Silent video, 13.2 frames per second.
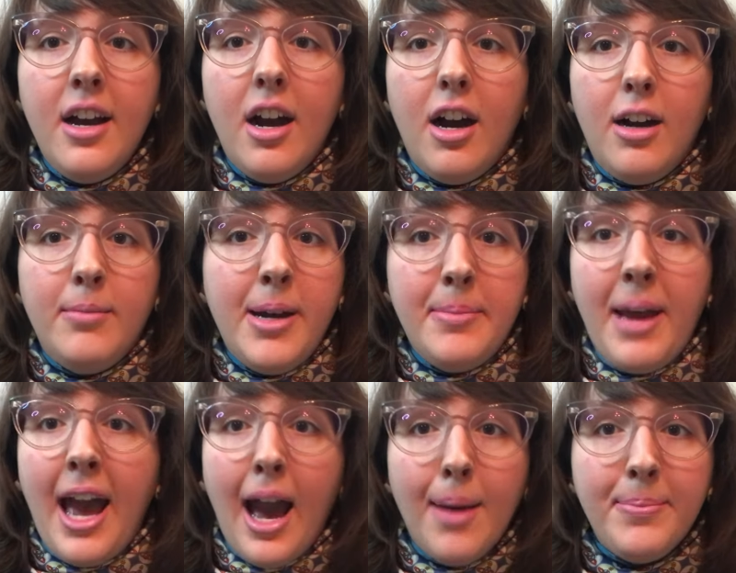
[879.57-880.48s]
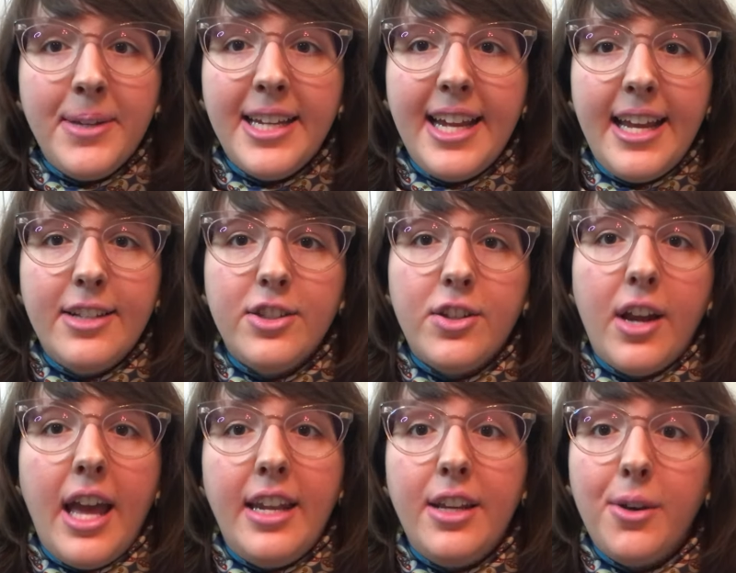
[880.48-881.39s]
I'm happy to answer
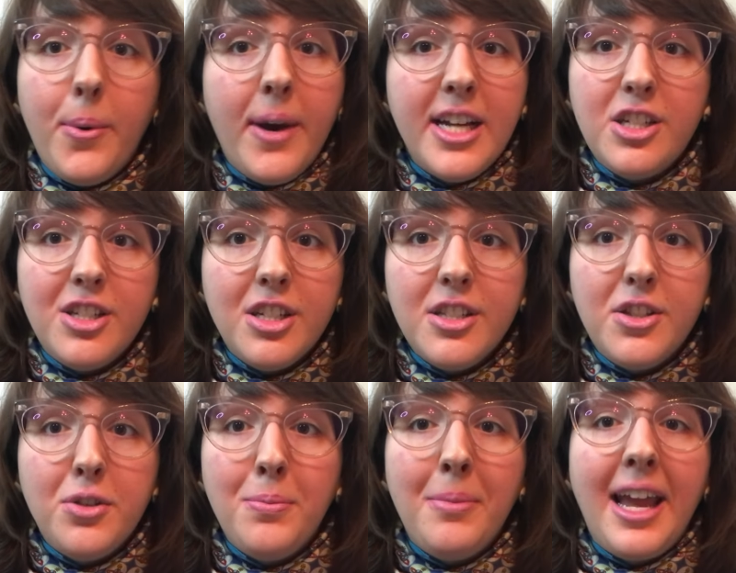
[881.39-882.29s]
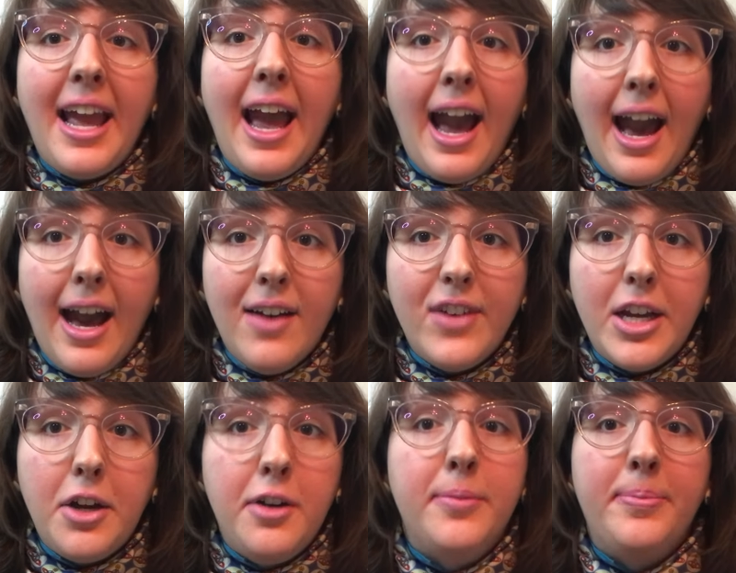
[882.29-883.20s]
any questions you might have. I
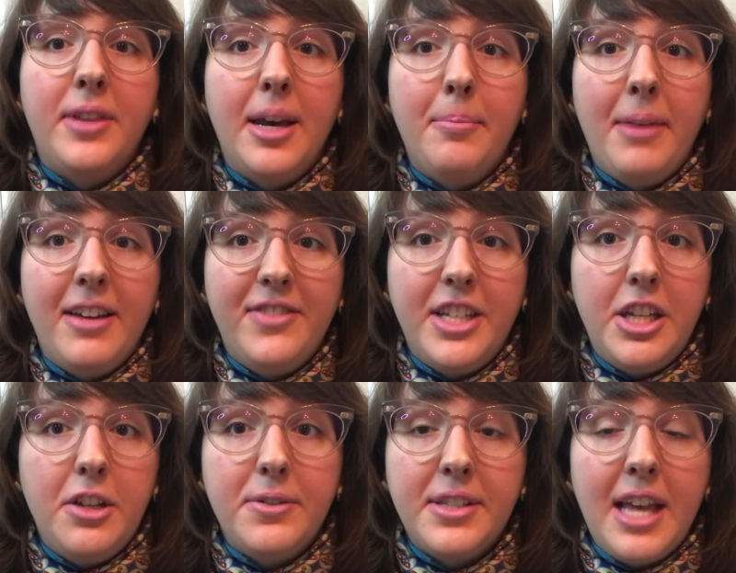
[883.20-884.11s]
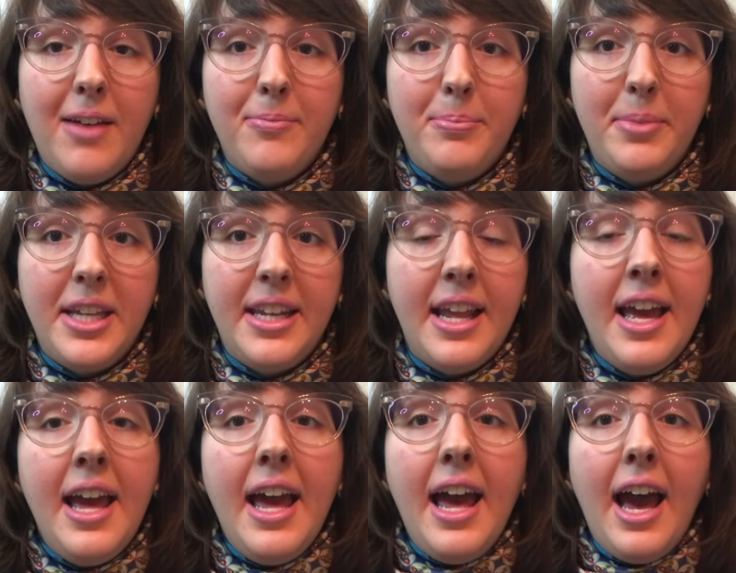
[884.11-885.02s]
hope that my videos have been
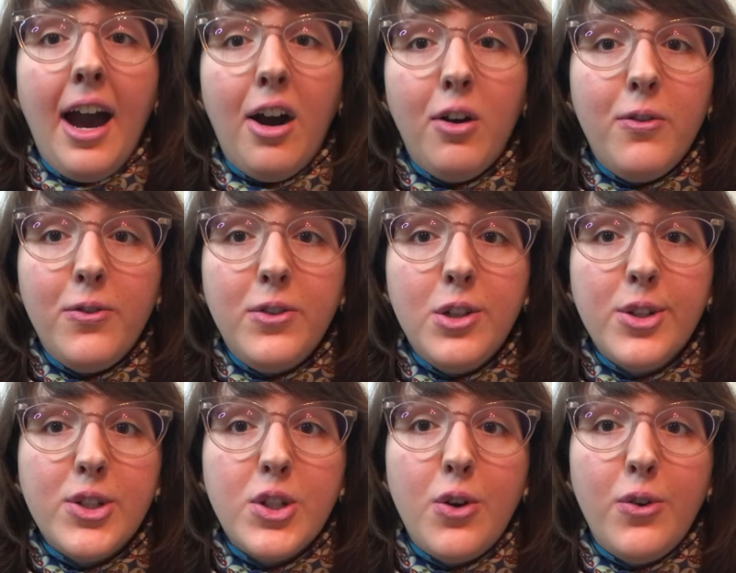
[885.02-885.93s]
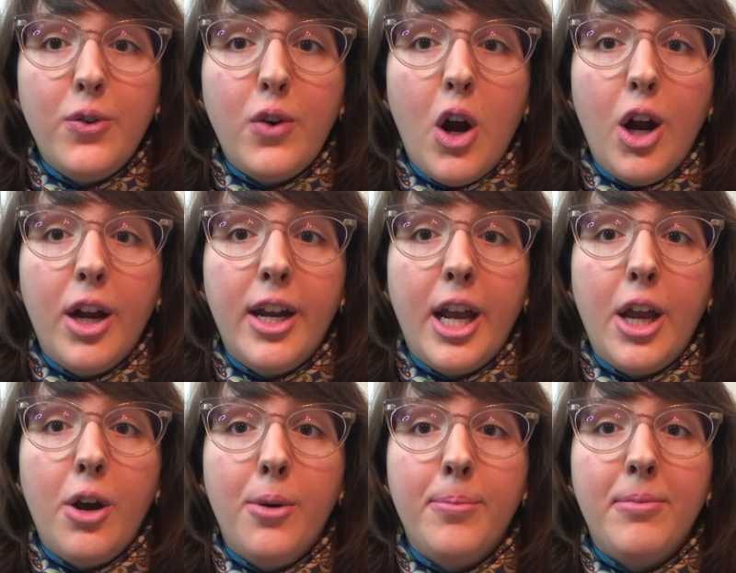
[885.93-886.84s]
helpful so far, and I
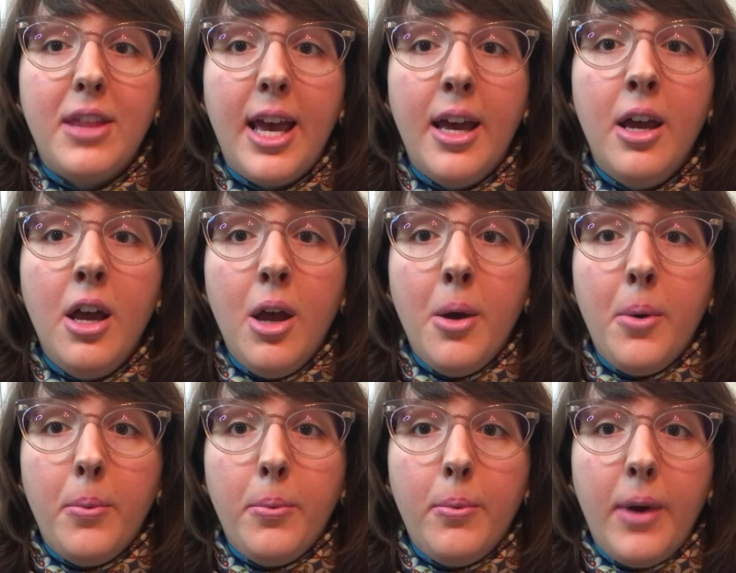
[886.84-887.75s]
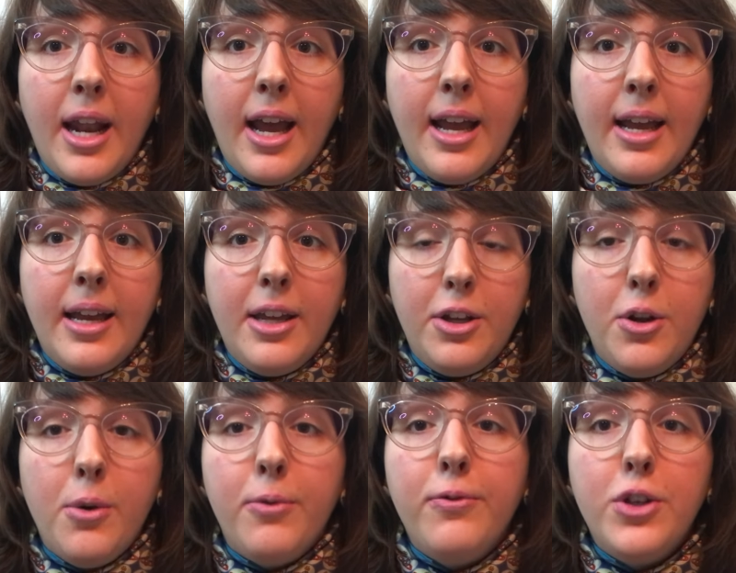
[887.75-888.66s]
hope that when I, you
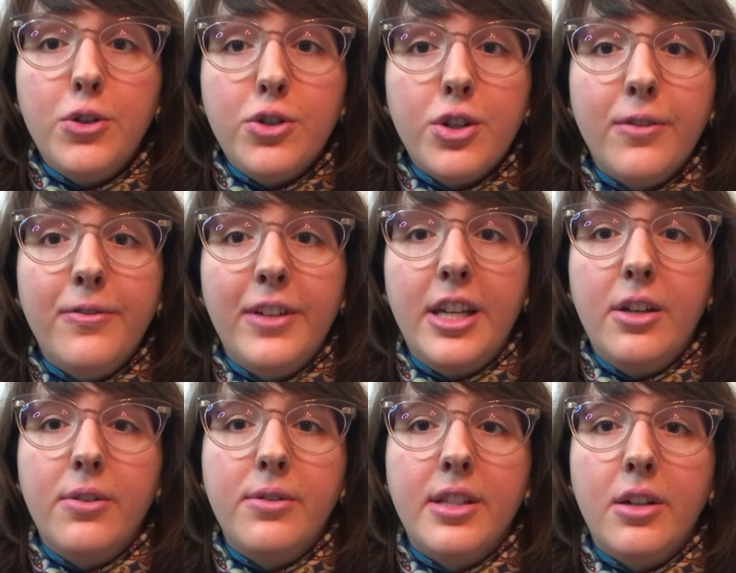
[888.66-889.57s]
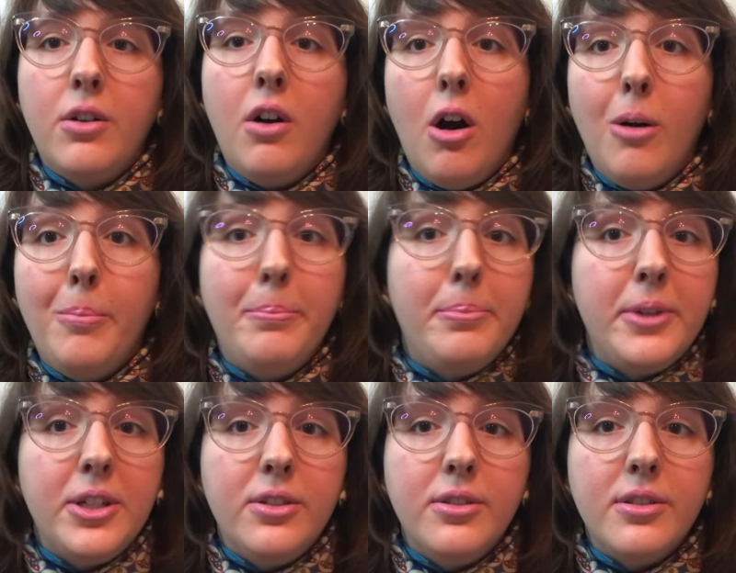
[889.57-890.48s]
know, future videos, it'll all
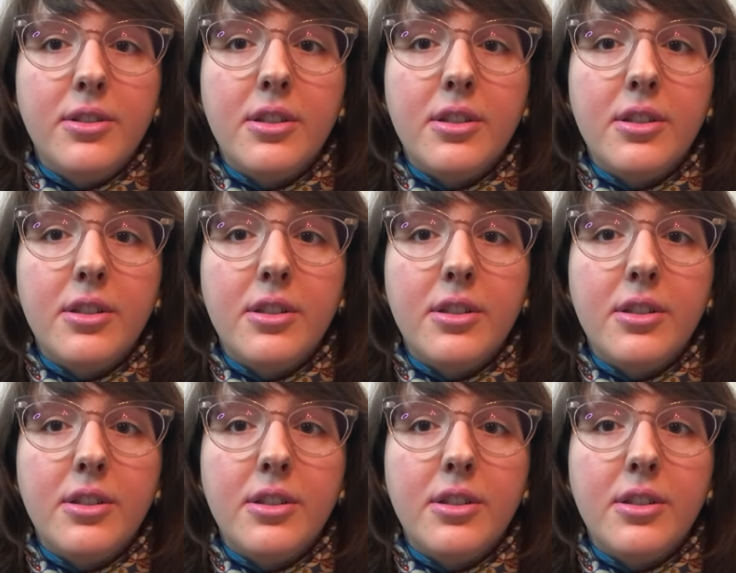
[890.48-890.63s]
build